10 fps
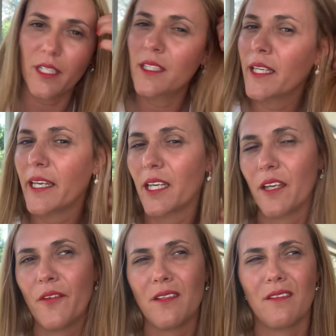And like,
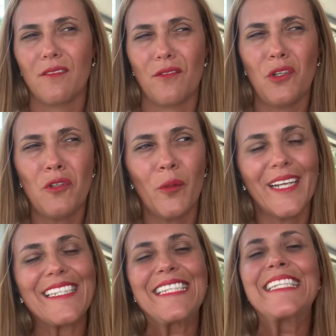if it
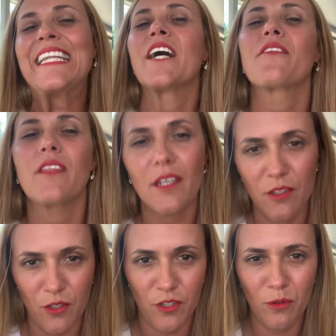has nothing
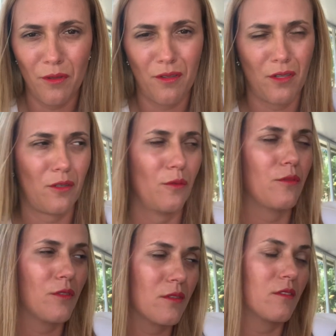to do with you,
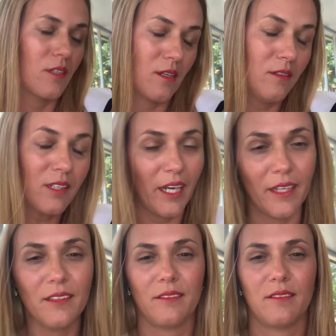you're just,
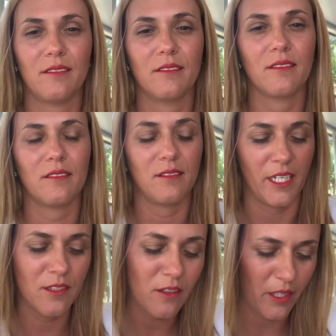okay,
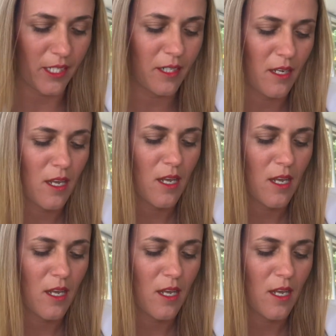that's all right.